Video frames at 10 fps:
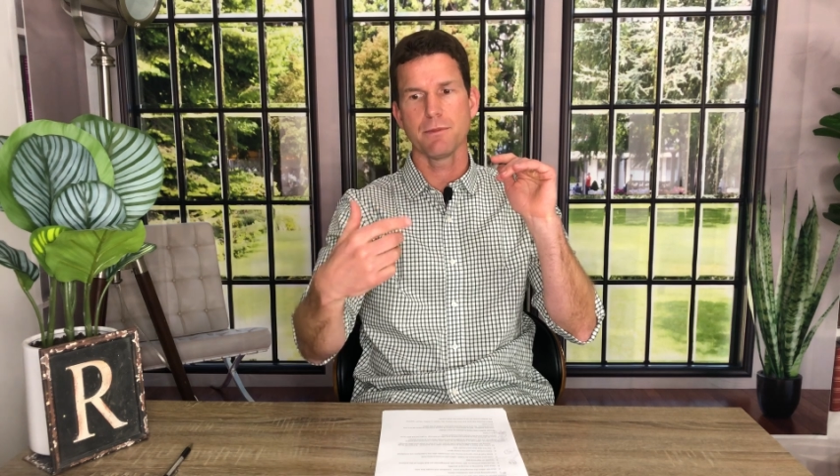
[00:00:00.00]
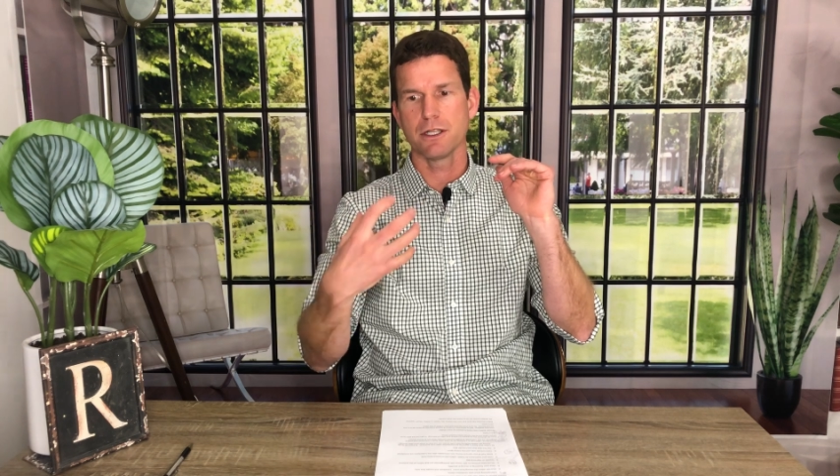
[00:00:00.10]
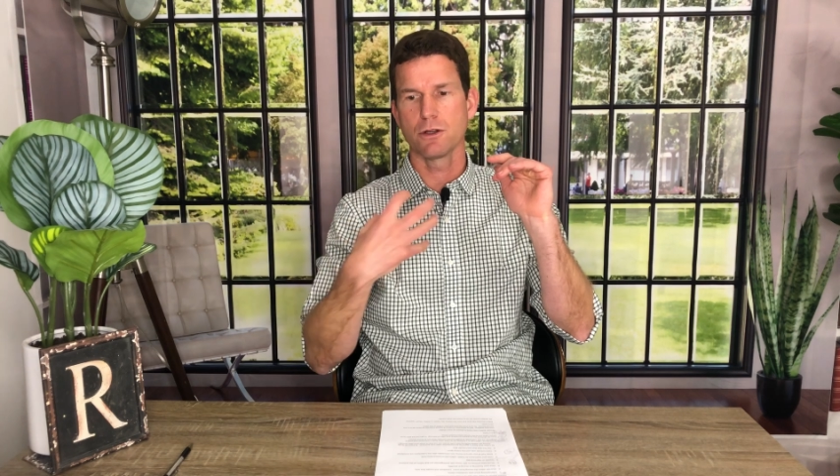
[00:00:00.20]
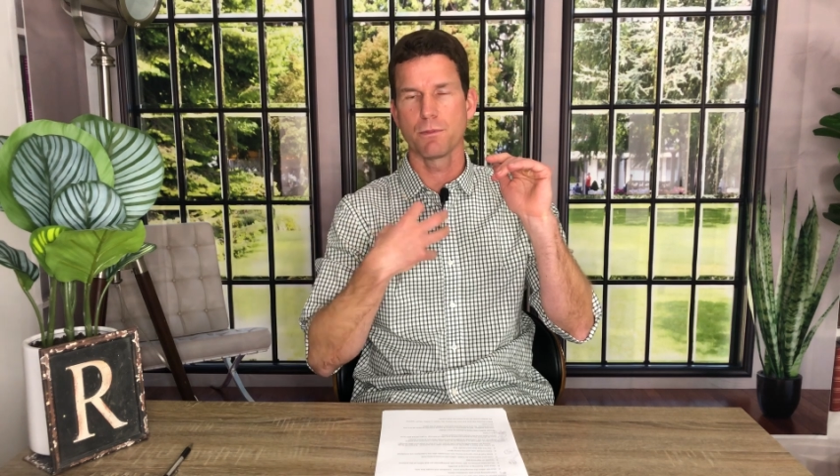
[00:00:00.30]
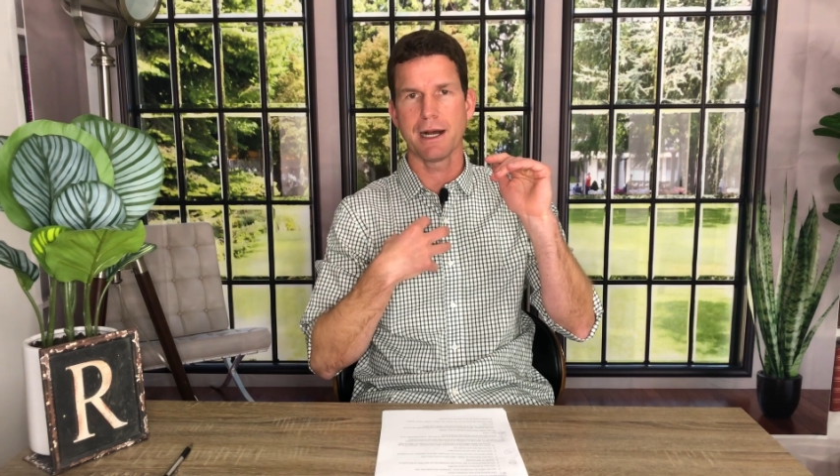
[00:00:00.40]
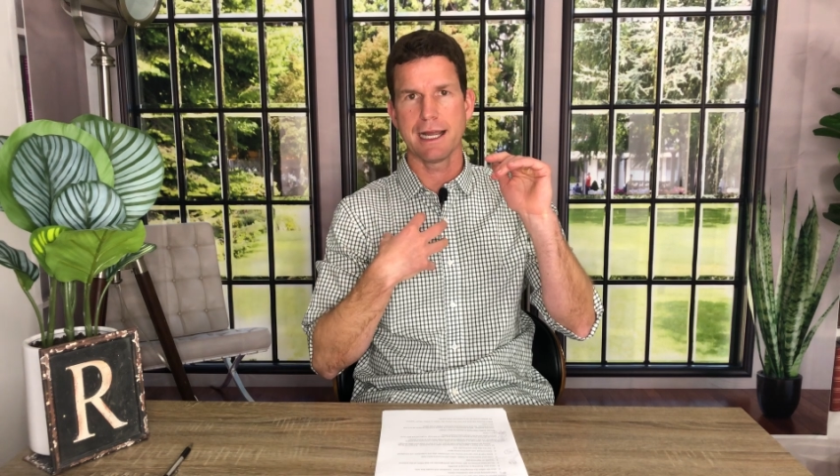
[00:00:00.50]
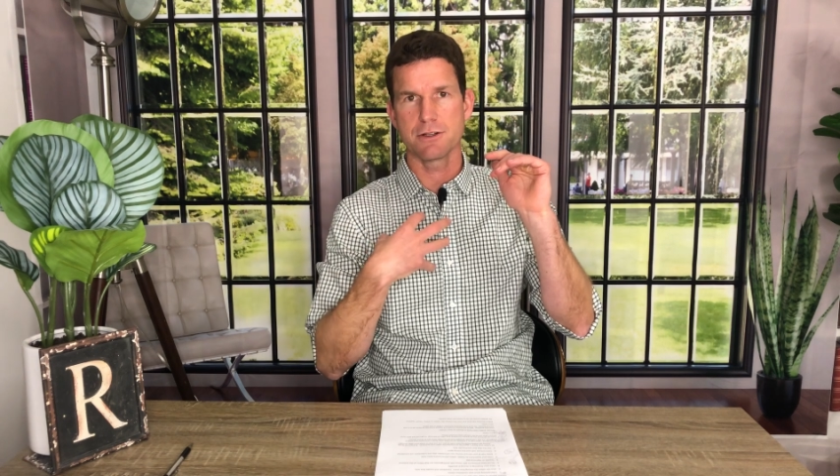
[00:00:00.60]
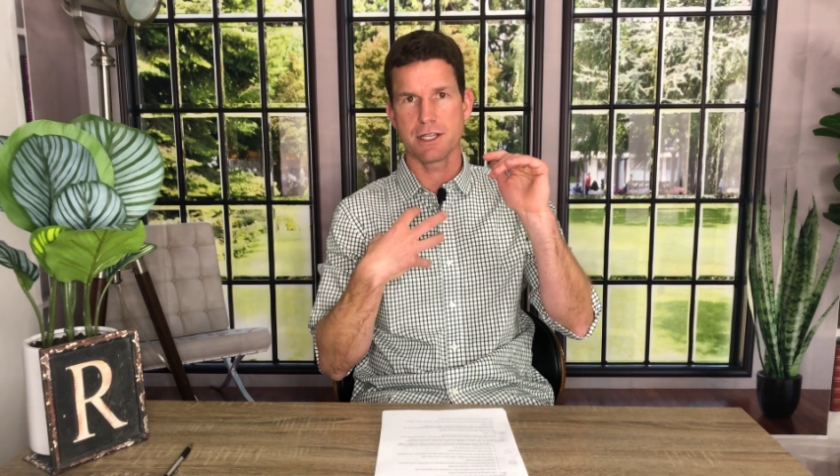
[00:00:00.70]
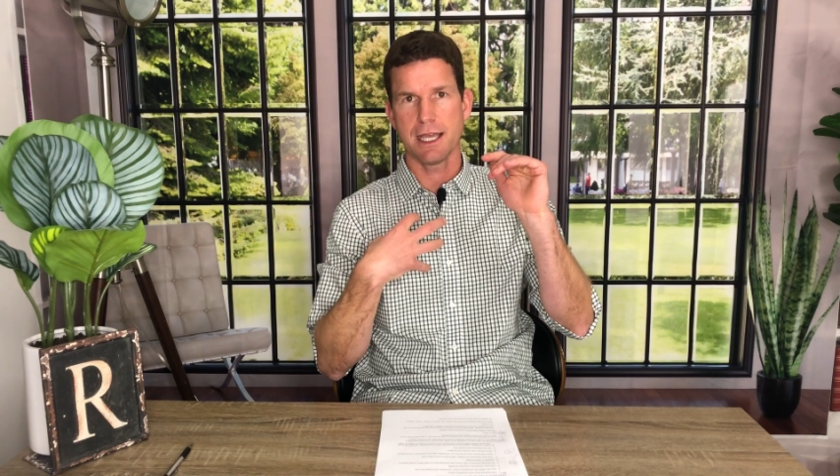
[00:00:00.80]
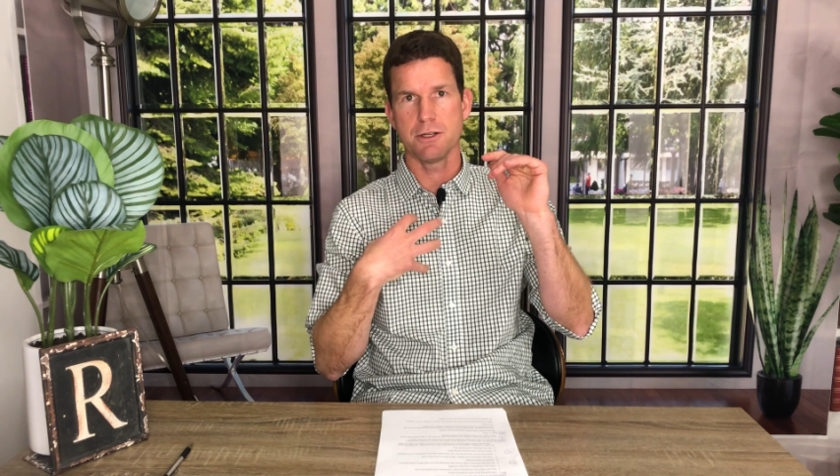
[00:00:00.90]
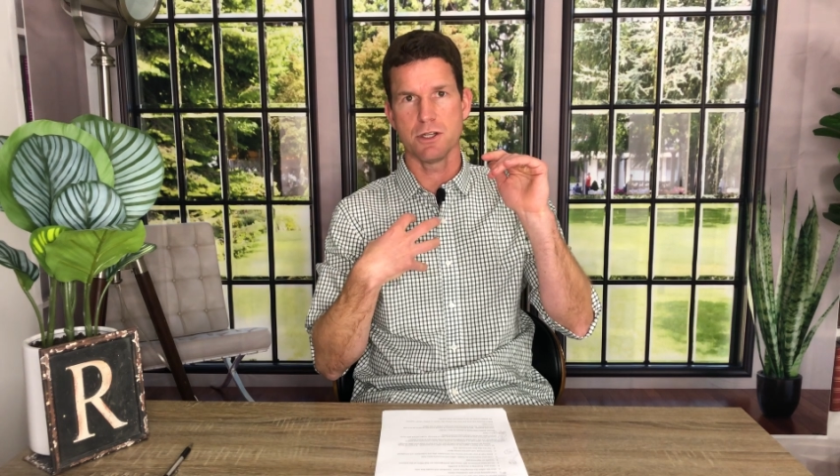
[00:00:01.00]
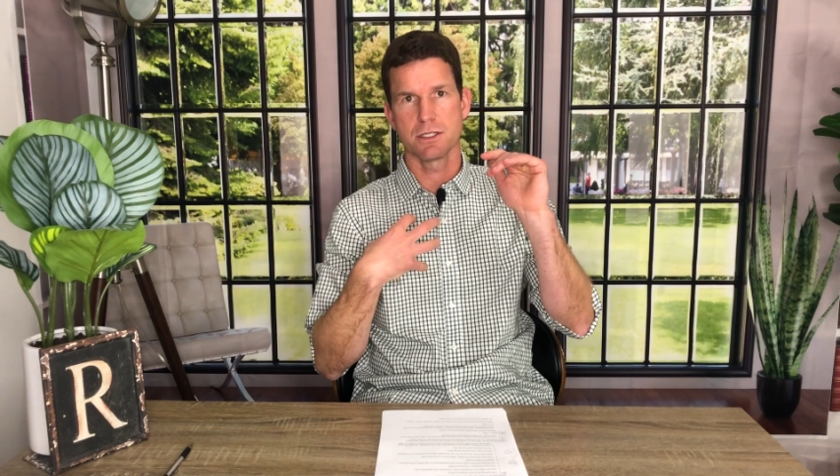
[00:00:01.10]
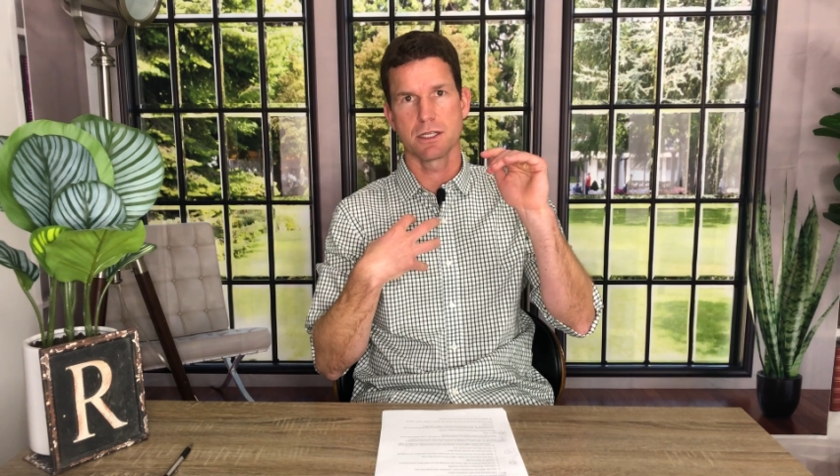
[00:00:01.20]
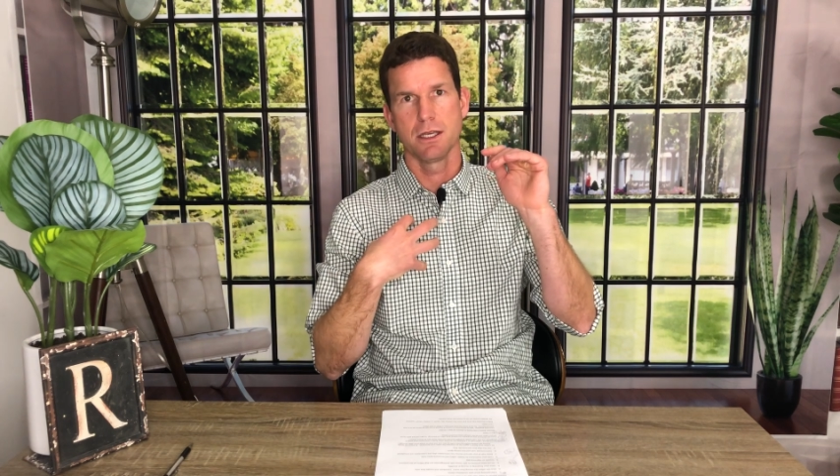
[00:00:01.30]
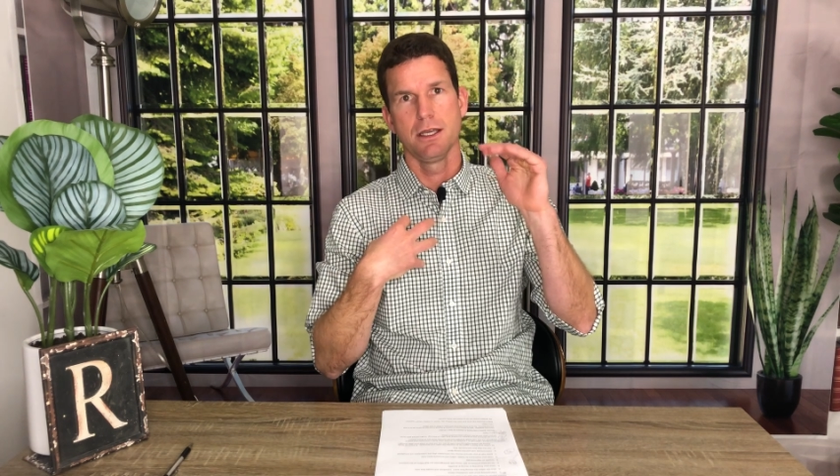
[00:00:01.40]
but your buyer's
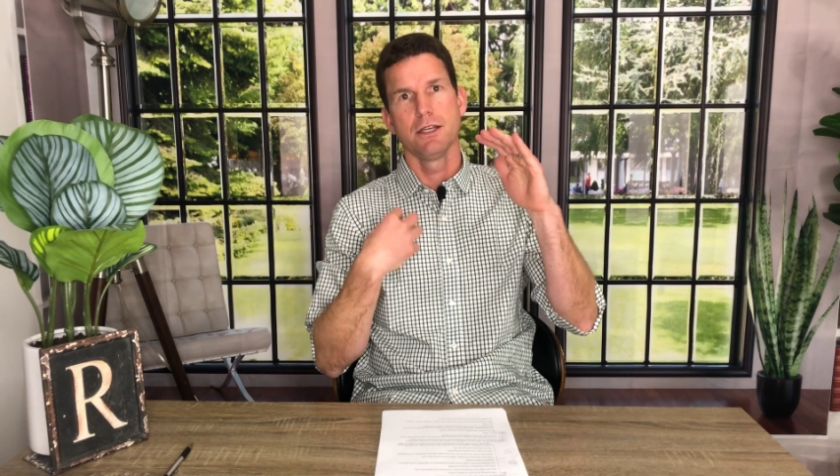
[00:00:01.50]
agent